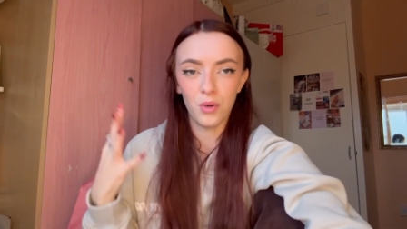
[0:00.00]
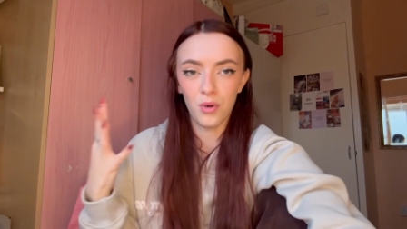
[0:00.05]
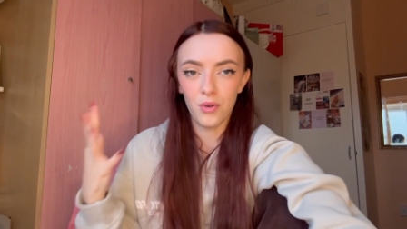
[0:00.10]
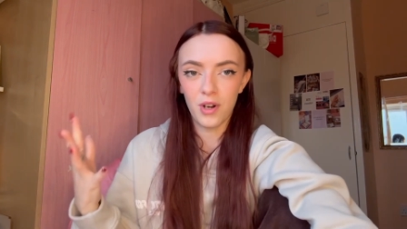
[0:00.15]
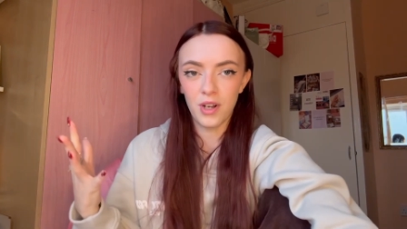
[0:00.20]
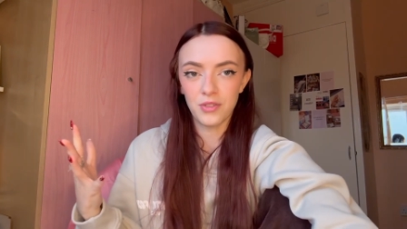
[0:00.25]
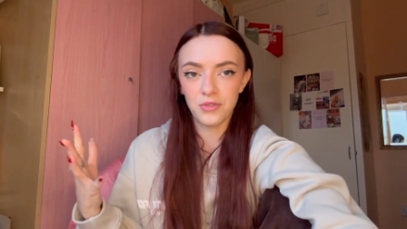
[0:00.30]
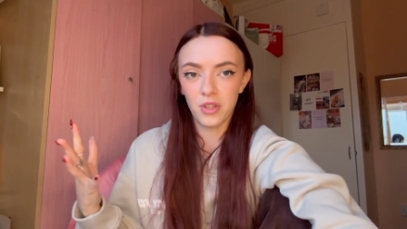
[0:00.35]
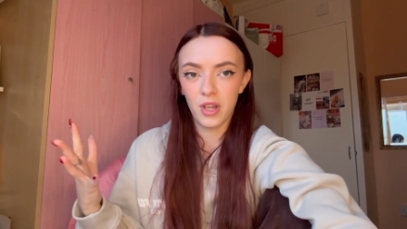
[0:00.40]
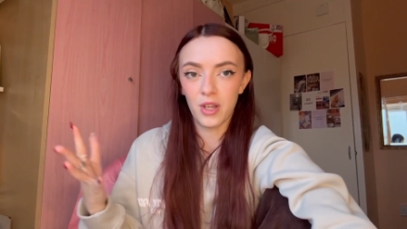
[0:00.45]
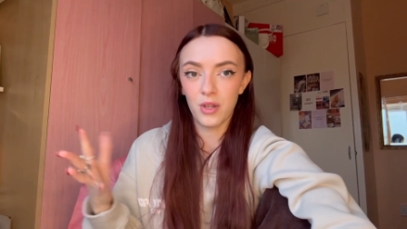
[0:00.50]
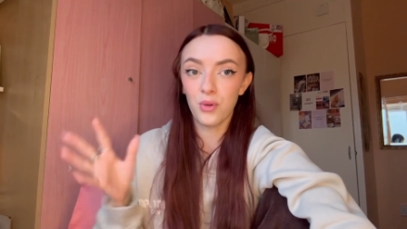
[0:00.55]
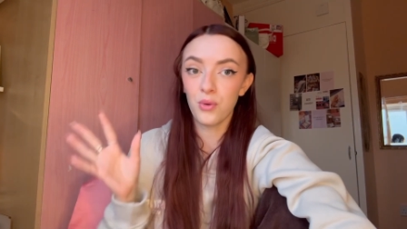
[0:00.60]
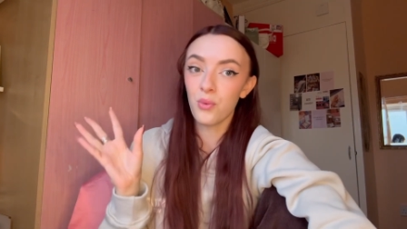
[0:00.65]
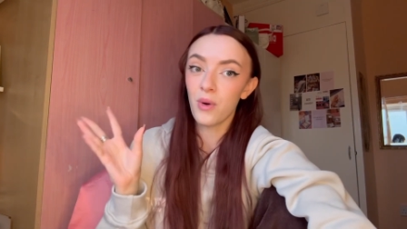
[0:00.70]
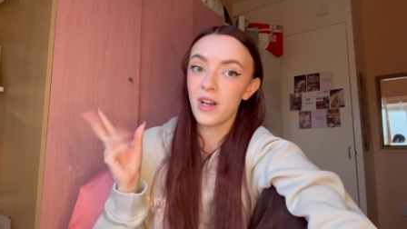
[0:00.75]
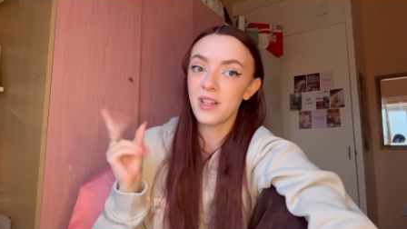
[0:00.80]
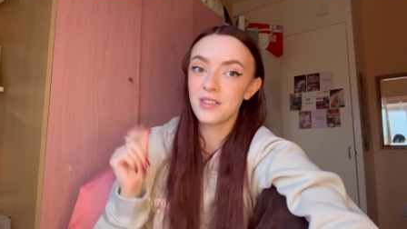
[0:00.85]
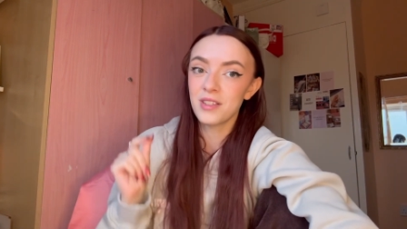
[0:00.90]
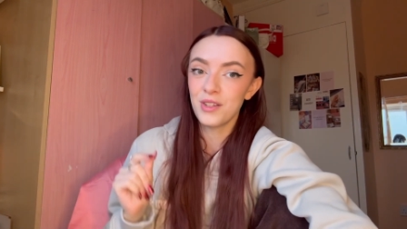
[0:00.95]
Or I'll say,
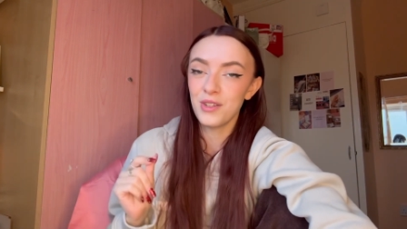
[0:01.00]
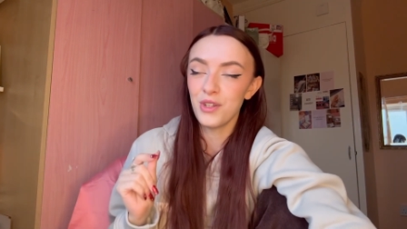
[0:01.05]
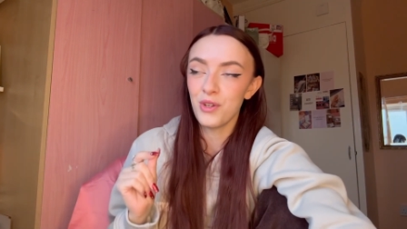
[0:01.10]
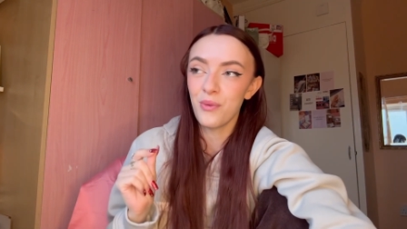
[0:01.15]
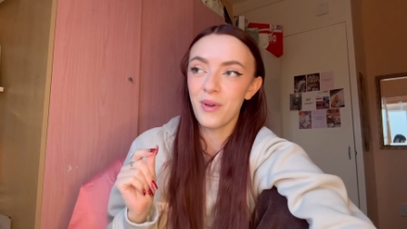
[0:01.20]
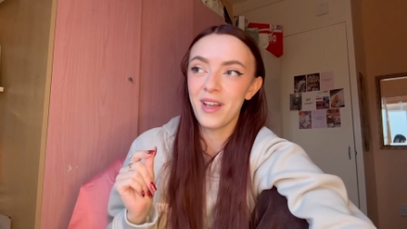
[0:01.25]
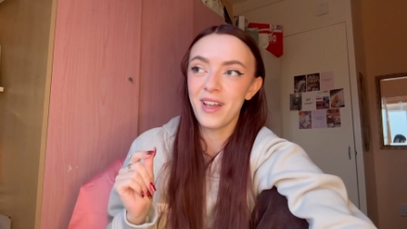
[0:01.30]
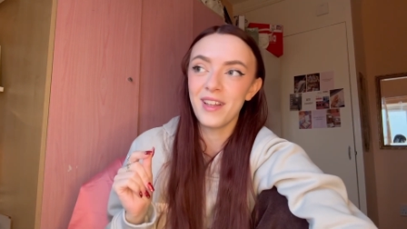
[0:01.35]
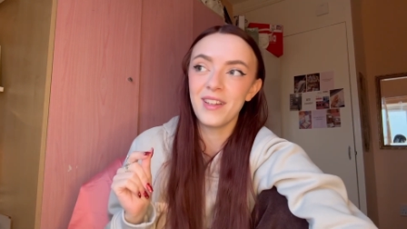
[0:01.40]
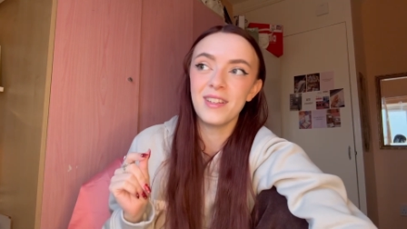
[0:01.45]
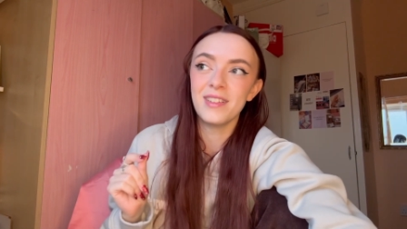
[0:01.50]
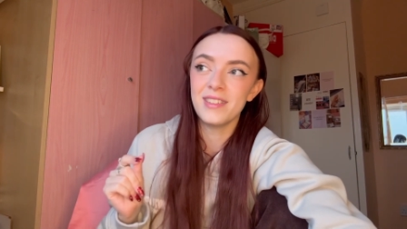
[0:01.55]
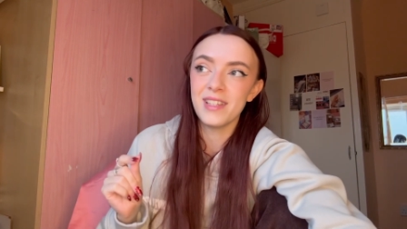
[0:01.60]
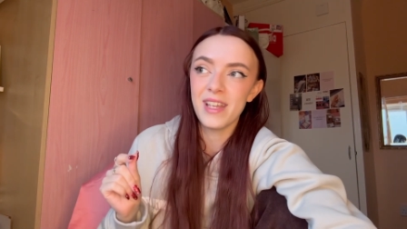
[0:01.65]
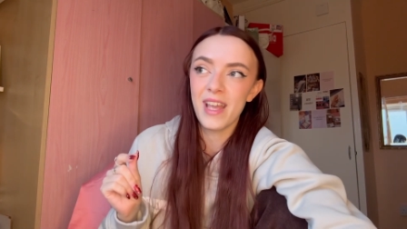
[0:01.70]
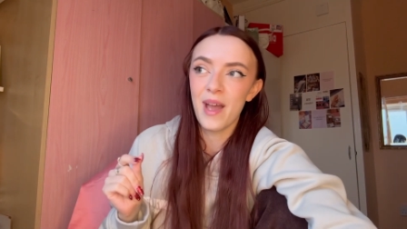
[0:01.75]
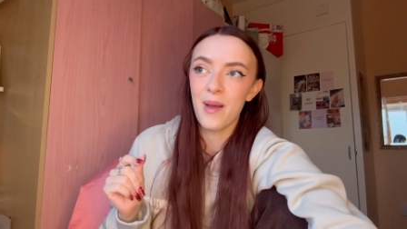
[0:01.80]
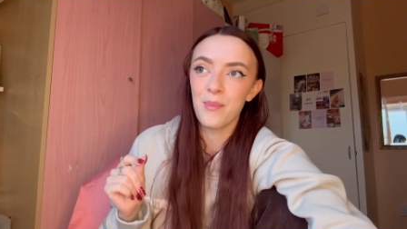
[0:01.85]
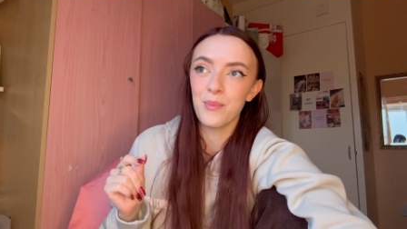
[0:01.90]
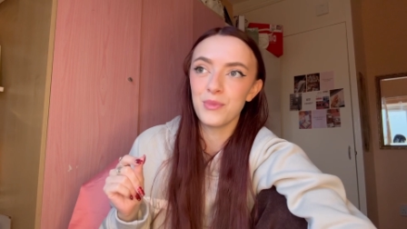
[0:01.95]
oh, I sent you it in a
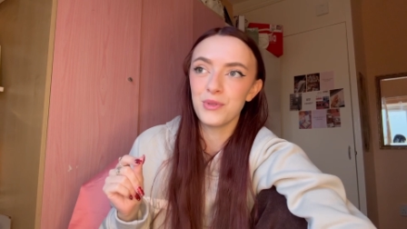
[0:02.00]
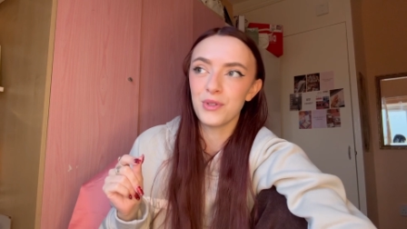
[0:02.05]
DM,